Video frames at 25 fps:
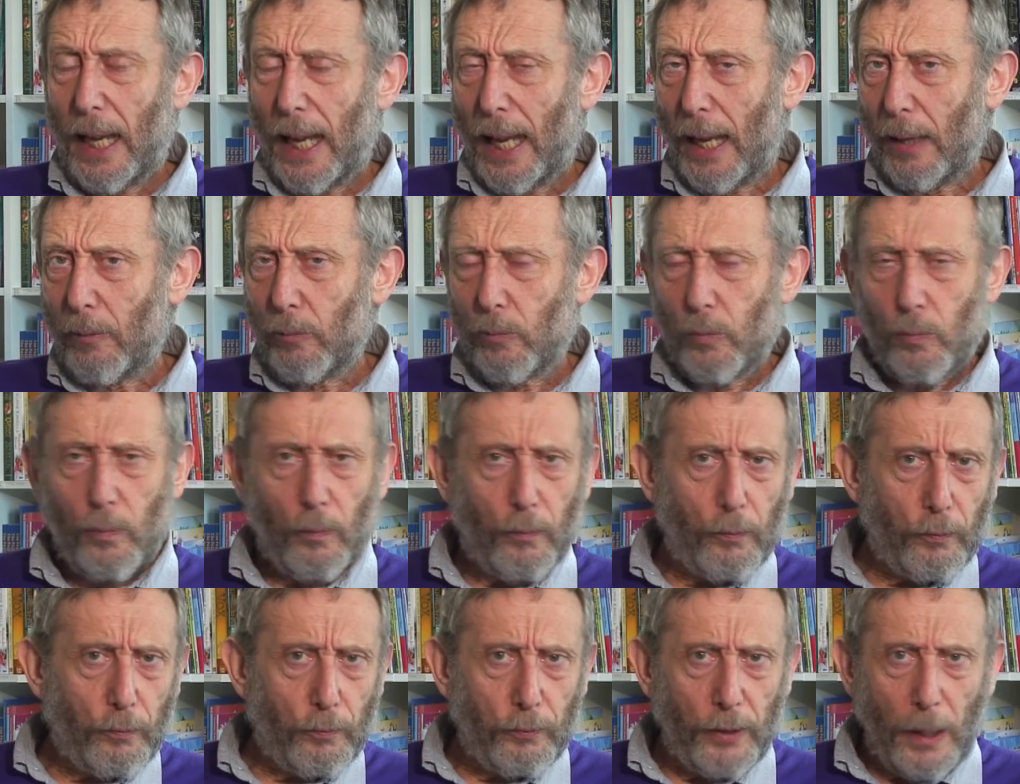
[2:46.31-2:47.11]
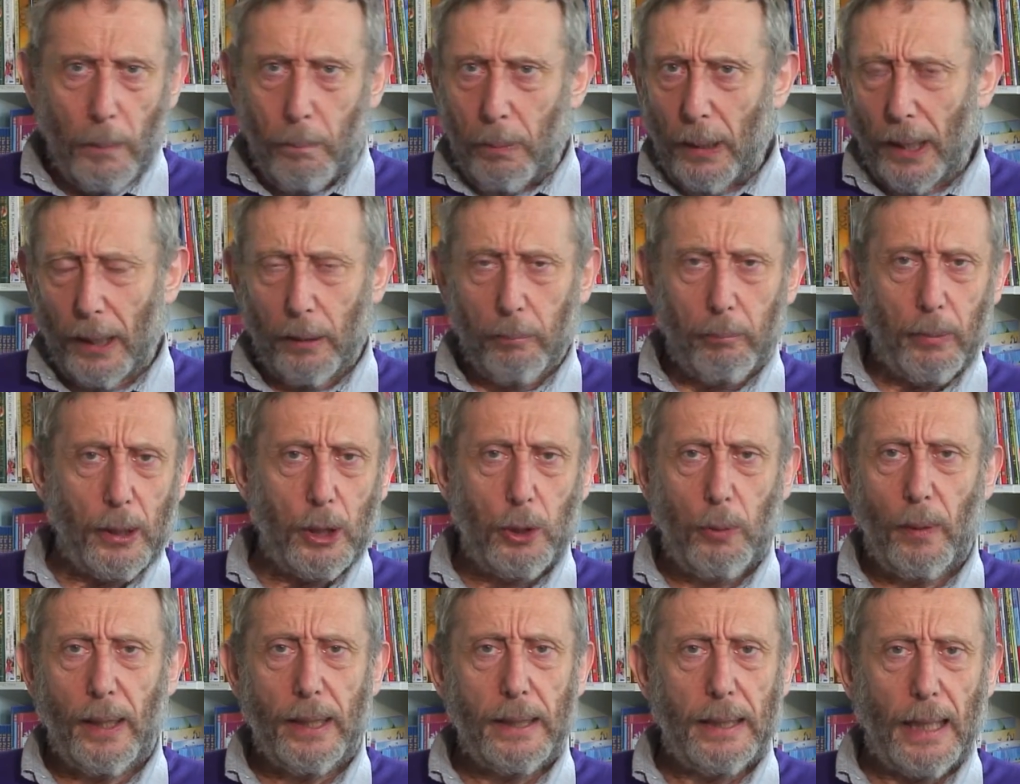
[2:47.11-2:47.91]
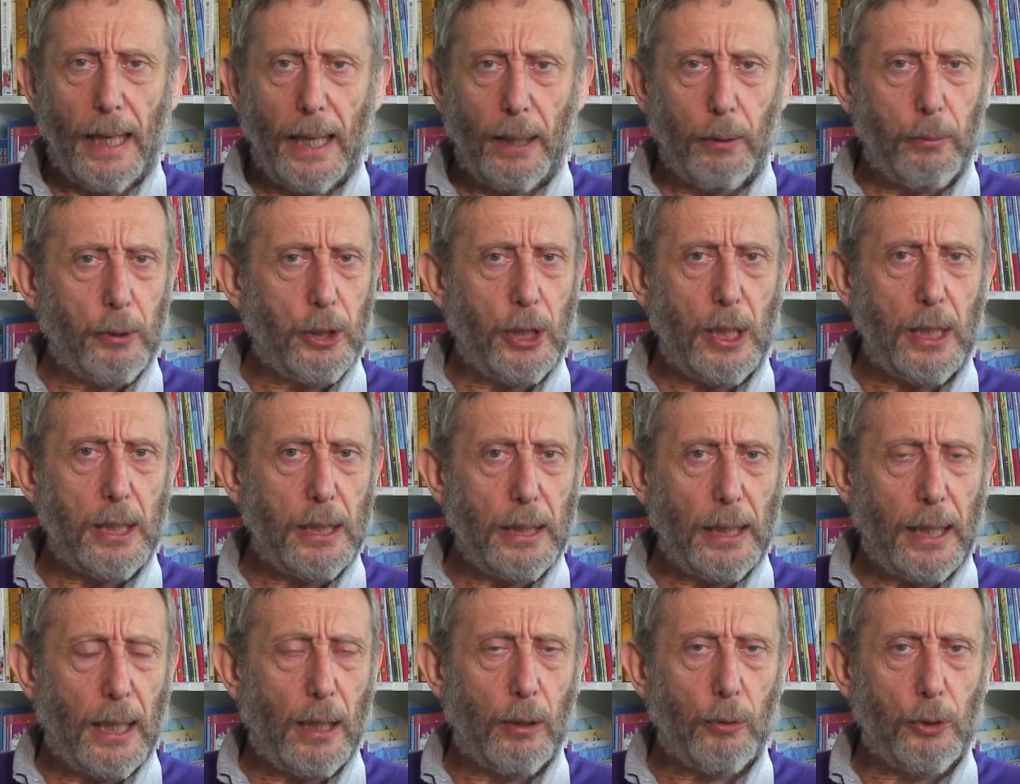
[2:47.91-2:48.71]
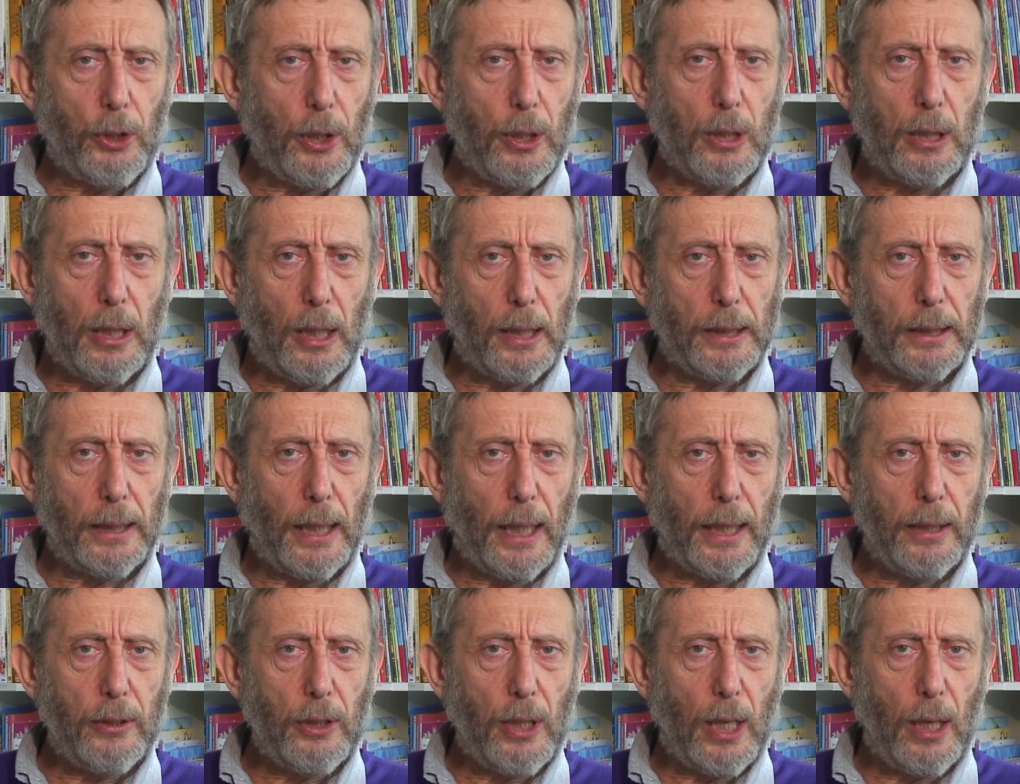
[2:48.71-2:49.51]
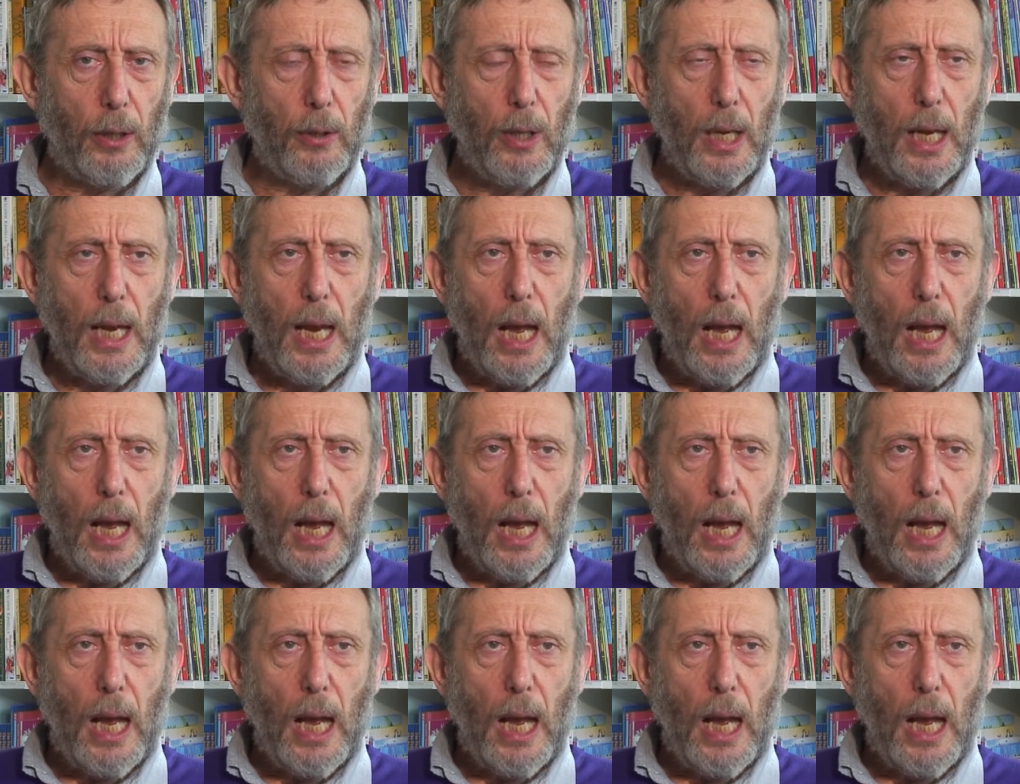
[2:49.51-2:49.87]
and flipping between languages and cultures like that. So